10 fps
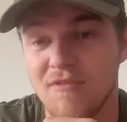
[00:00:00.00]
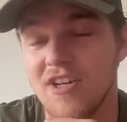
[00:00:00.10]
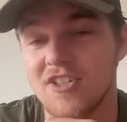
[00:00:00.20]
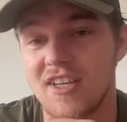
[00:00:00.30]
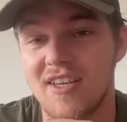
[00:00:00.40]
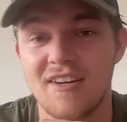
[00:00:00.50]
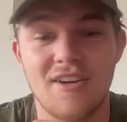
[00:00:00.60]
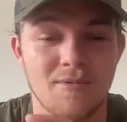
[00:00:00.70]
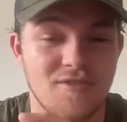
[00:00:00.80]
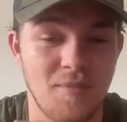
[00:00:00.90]
French the Kid
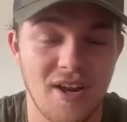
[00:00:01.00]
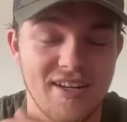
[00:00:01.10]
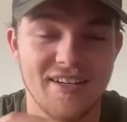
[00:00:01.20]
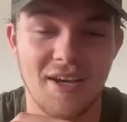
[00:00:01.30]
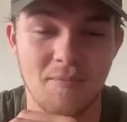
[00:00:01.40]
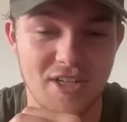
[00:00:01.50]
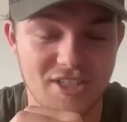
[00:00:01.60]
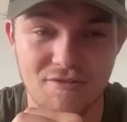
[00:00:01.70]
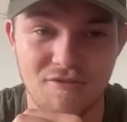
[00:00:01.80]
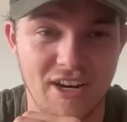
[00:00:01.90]
comes from my nickname,
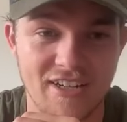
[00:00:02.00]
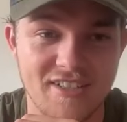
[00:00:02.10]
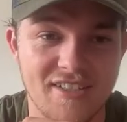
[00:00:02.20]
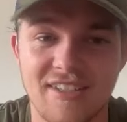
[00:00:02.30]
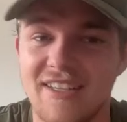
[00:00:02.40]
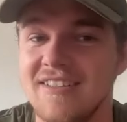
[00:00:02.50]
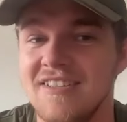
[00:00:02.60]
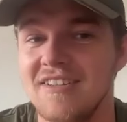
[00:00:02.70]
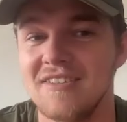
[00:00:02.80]
which is French. It isn't.